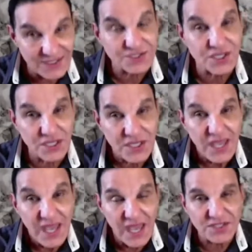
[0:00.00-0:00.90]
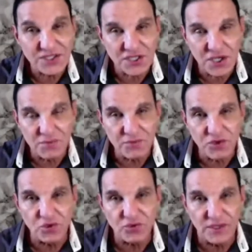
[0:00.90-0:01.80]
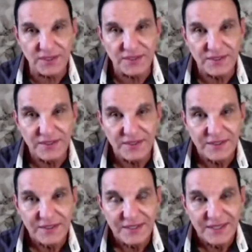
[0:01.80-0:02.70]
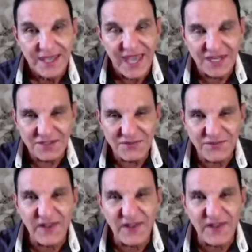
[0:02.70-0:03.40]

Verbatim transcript: And it's a it's a communion and it's